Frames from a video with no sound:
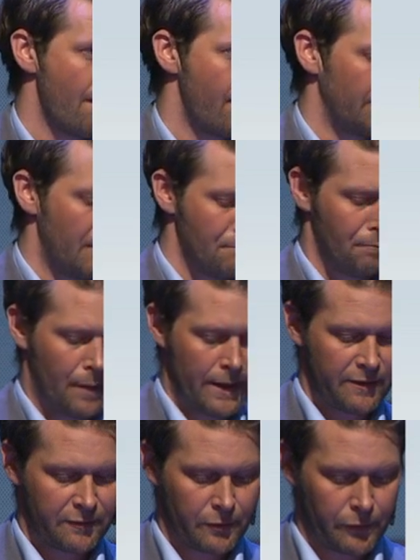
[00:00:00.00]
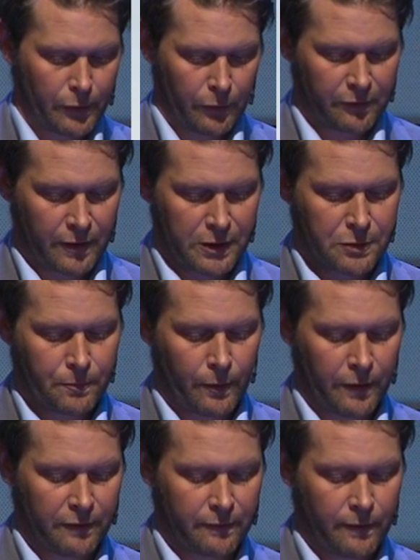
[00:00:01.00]
And then based on those touch
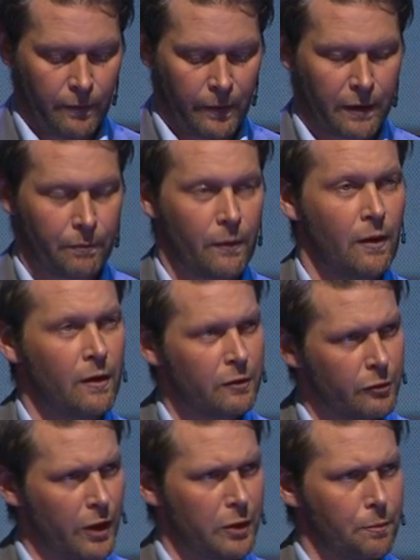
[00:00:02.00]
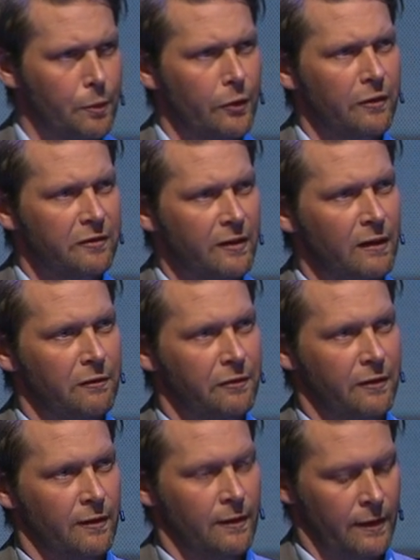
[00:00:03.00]
points, we can try to put
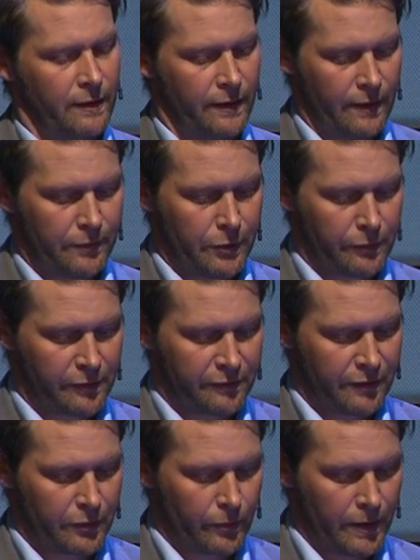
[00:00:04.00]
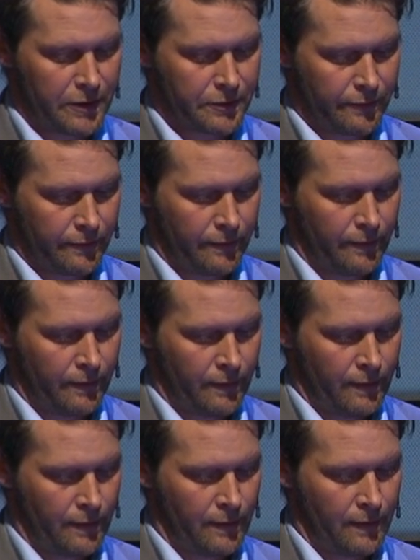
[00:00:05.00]
ourselves in the end user situation
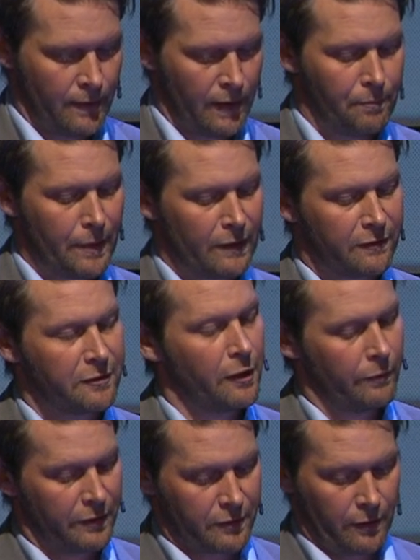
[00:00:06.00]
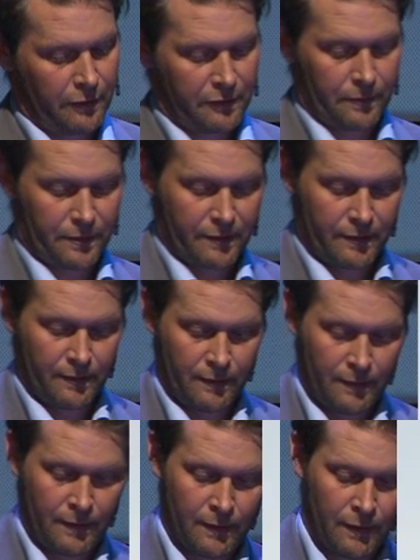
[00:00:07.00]
and build service concepts
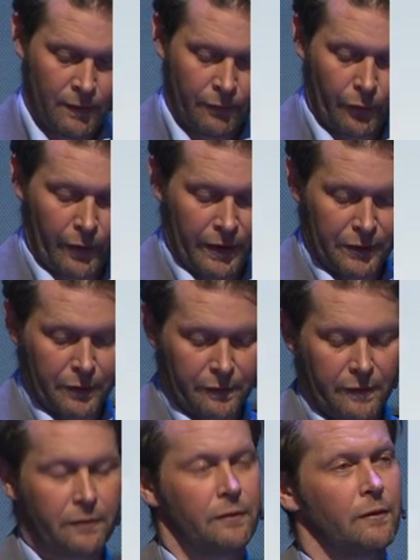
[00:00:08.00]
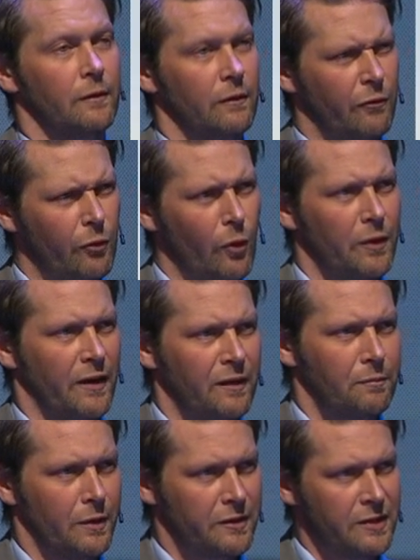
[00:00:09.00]
for end user for
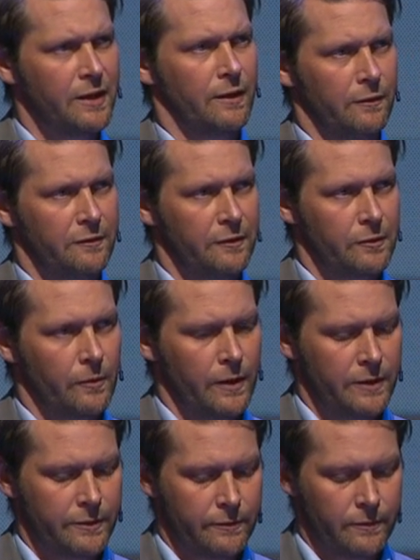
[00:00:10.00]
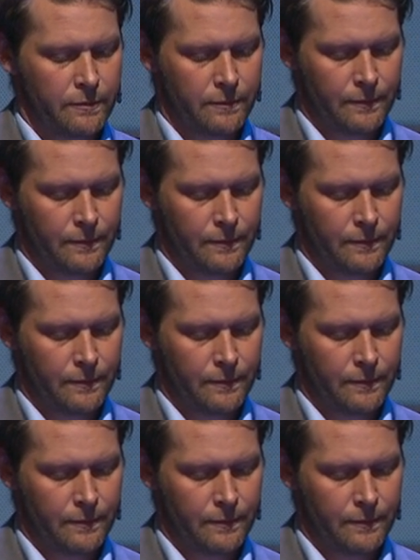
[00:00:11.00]
that particular situation.